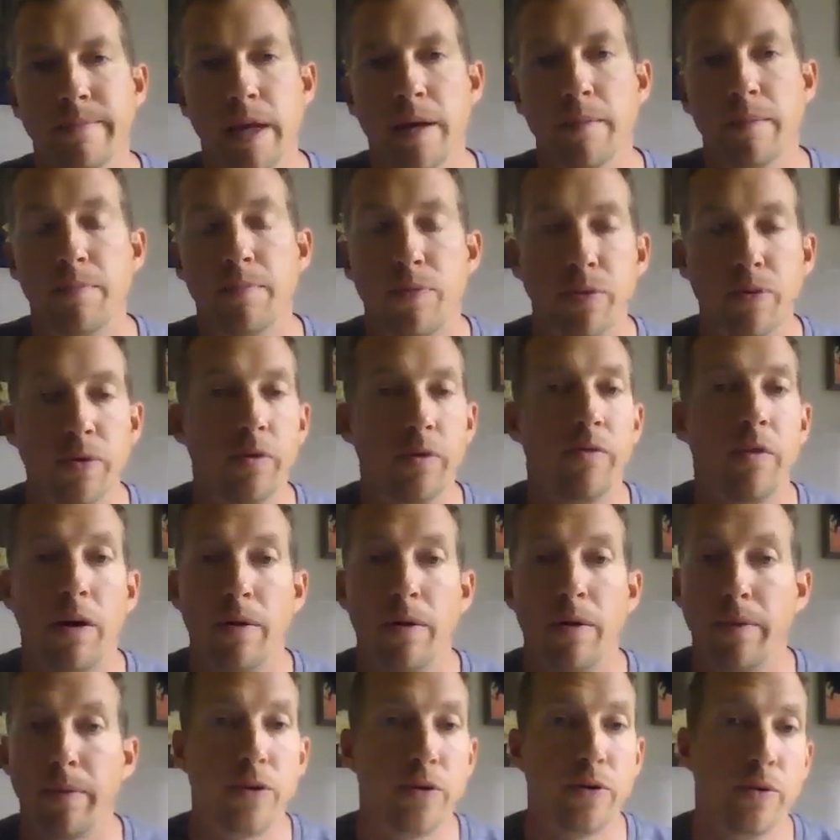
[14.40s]
improve
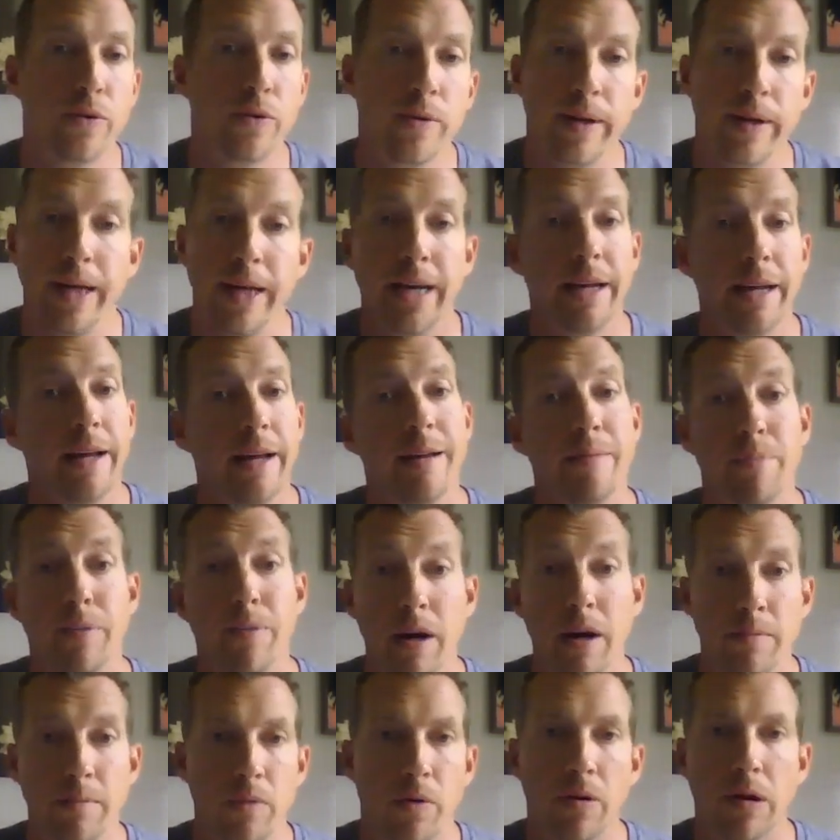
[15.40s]
our recruiting and
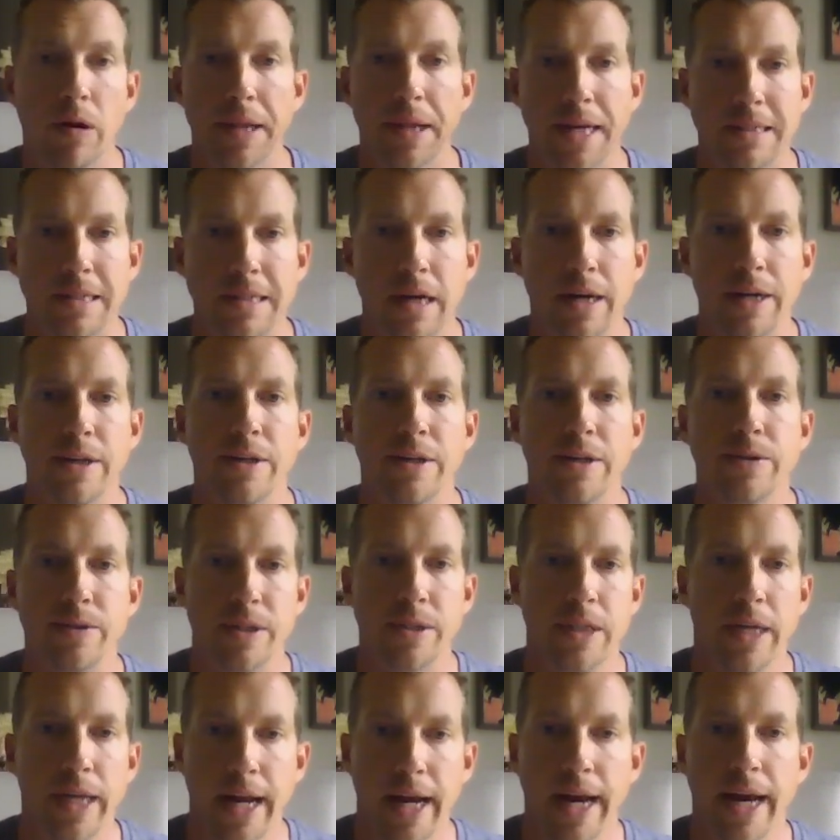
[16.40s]
probably more or less
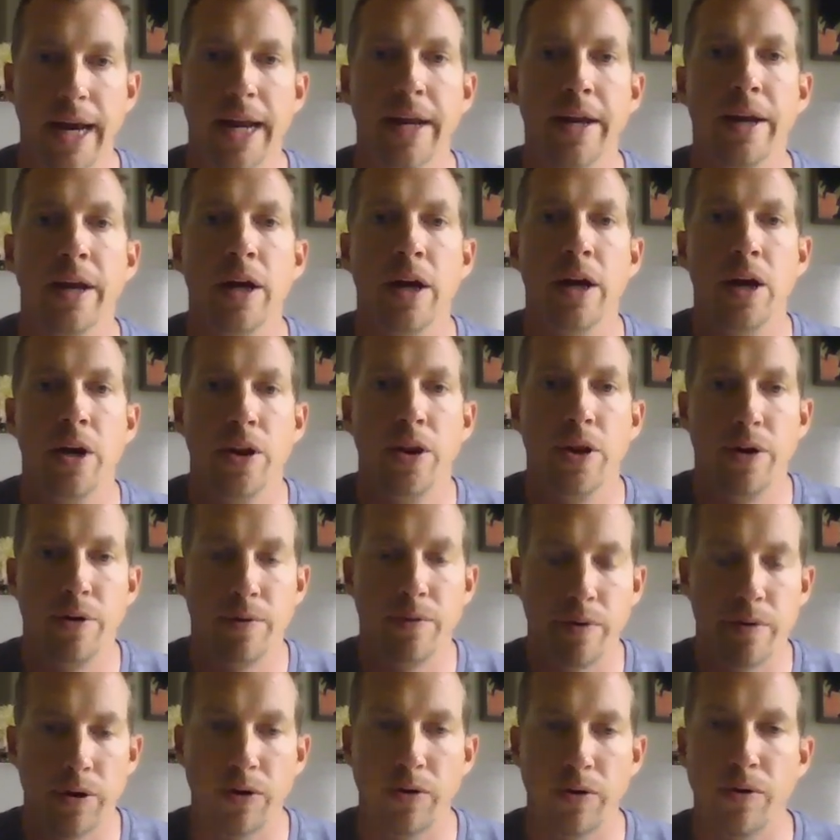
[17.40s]
understand
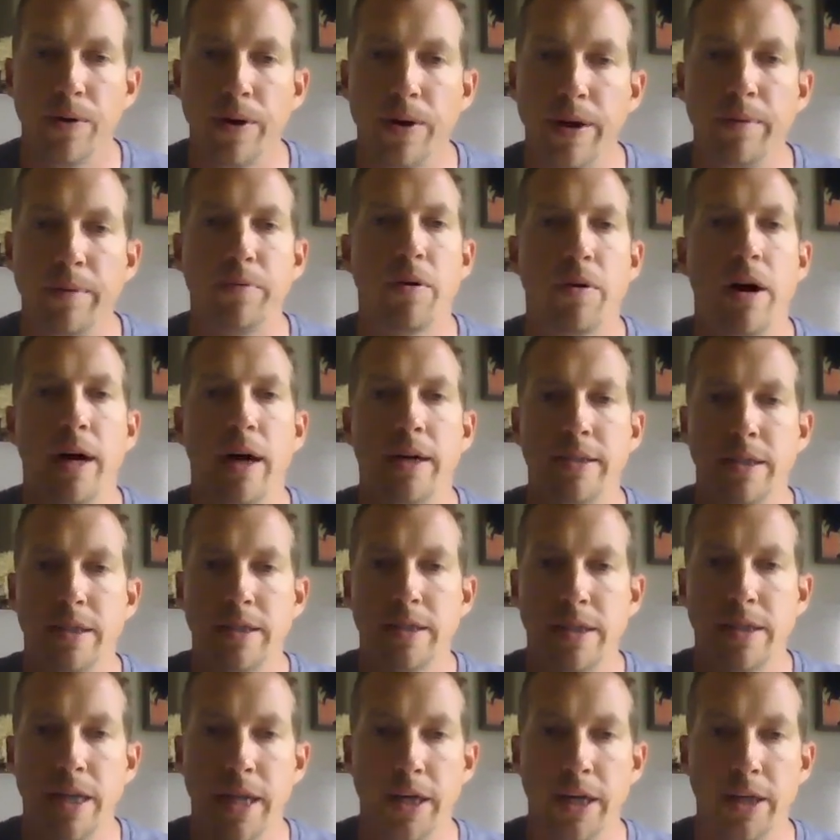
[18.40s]
the recruiting
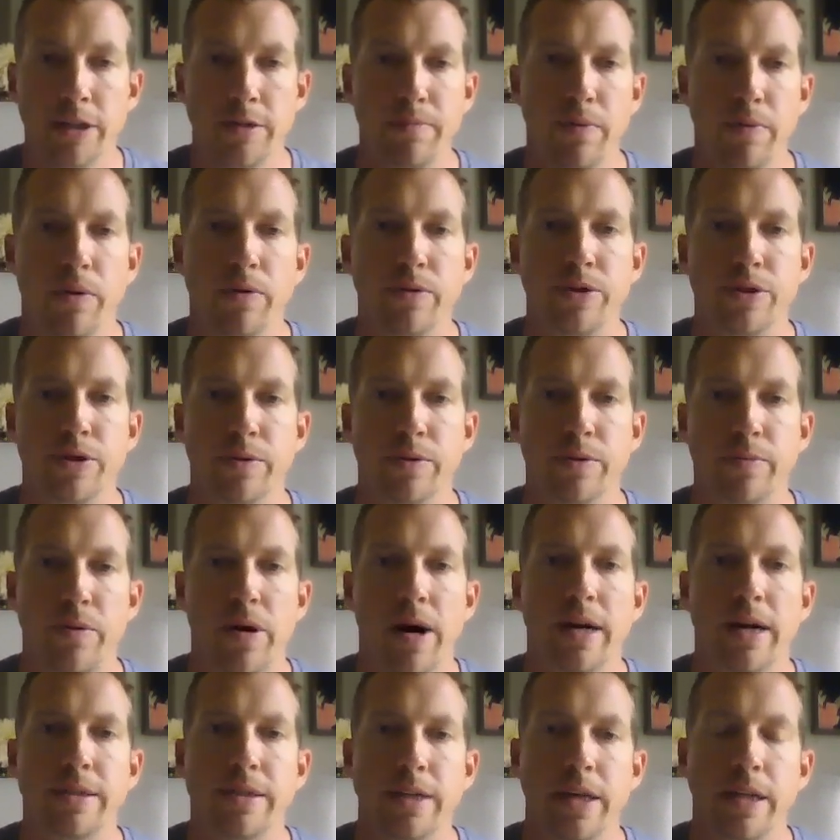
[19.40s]
process, the exposure
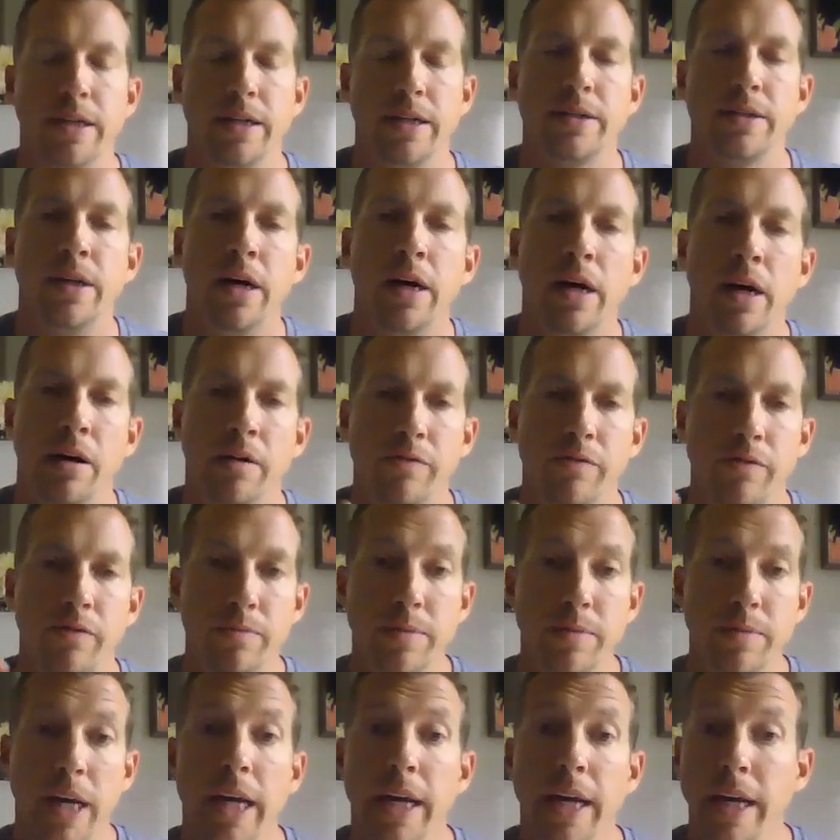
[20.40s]
process
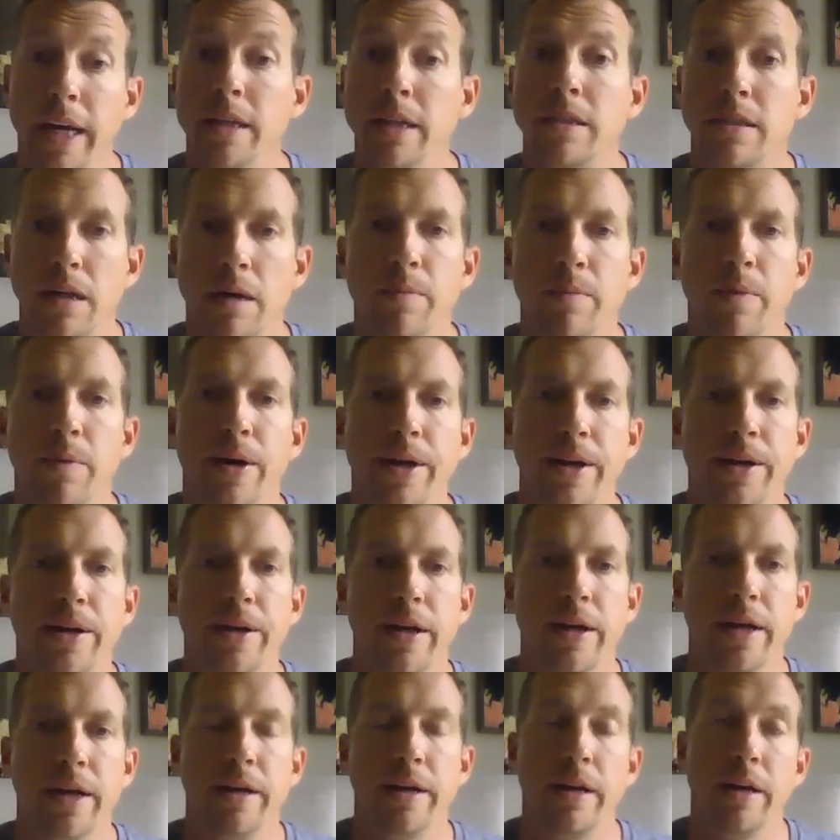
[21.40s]
from taking
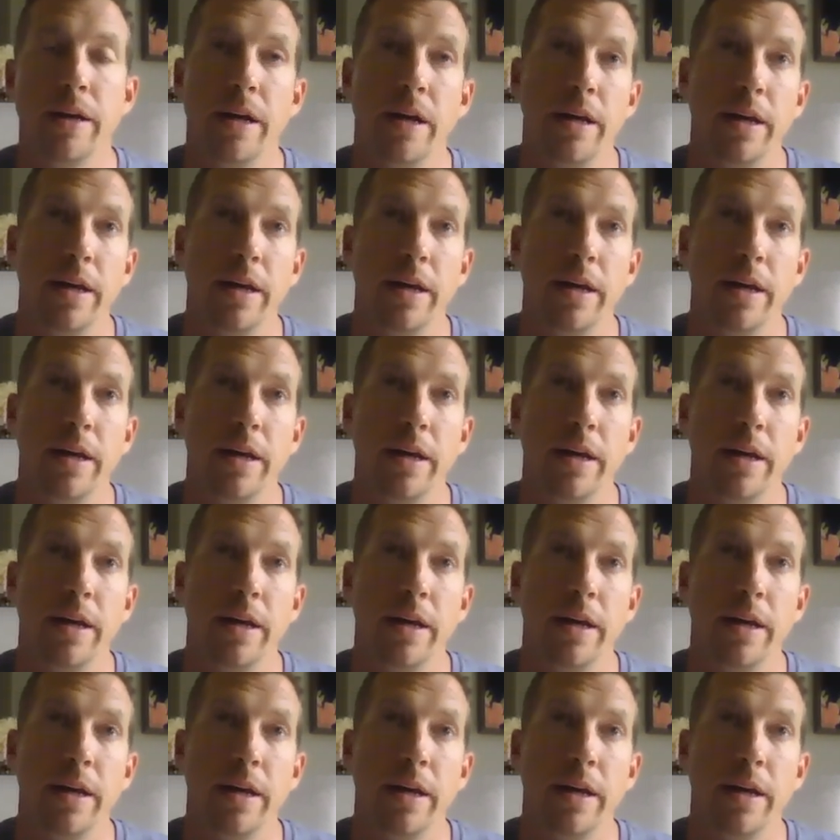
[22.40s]
someone in